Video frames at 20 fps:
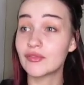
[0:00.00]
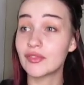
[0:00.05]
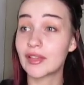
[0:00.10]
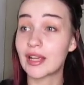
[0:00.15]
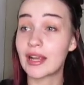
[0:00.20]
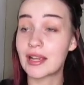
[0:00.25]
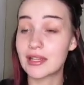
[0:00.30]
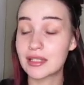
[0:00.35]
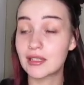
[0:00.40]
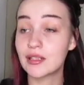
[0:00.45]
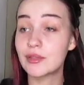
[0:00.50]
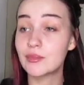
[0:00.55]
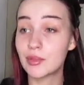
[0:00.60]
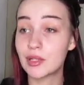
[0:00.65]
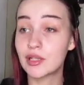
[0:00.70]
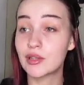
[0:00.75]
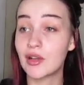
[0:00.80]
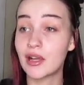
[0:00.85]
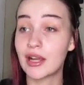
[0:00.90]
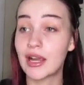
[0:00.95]
Like, I still had
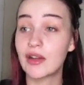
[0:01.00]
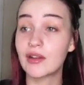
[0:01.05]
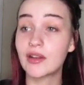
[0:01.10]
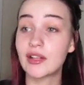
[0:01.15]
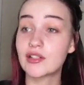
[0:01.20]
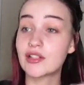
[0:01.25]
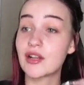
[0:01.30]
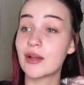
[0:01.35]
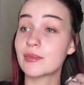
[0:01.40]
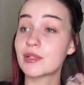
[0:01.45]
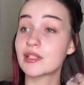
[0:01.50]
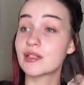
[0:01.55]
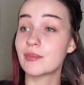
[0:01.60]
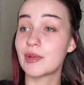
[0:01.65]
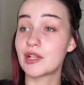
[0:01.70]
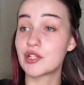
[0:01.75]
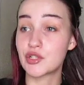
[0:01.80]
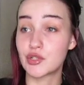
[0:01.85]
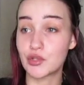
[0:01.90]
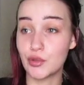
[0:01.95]
pretty long hair, and I chopped it to
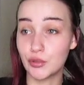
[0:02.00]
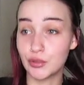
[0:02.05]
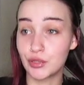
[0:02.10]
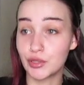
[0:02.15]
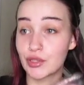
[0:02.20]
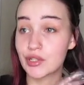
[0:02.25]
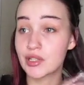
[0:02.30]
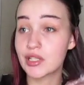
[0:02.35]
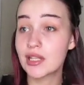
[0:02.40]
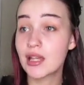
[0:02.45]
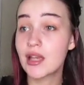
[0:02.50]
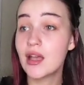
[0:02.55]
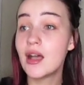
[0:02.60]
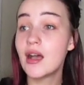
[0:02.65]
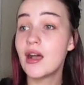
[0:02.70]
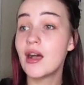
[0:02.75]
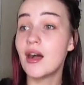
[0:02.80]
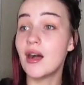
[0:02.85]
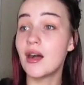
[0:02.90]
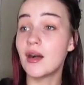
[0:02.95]
my shoulders
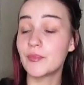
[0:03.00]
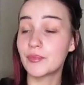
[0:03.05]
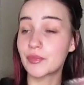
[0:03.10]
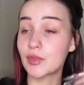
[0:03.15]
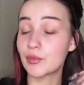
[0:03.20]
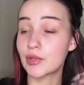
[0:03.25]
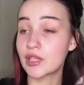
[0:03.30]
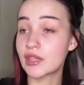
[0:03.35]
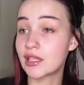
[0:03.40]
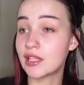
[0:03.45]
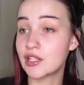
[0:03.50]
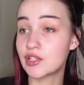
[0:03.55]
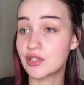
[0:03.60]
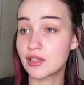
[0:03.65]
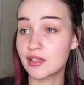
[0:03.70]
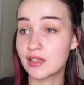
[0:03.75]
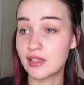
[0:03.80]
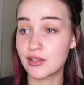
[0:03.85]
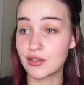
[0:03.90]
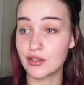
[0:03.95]
with
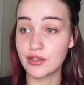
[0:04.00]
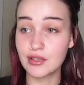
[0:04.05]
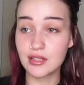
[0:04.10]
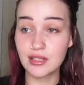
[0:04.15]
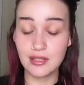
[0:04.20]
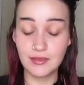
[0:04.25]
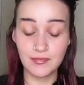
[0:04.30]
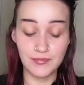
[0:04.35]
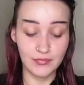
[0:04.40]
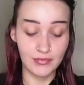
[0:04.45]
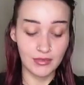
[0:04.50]
kitchen scissors.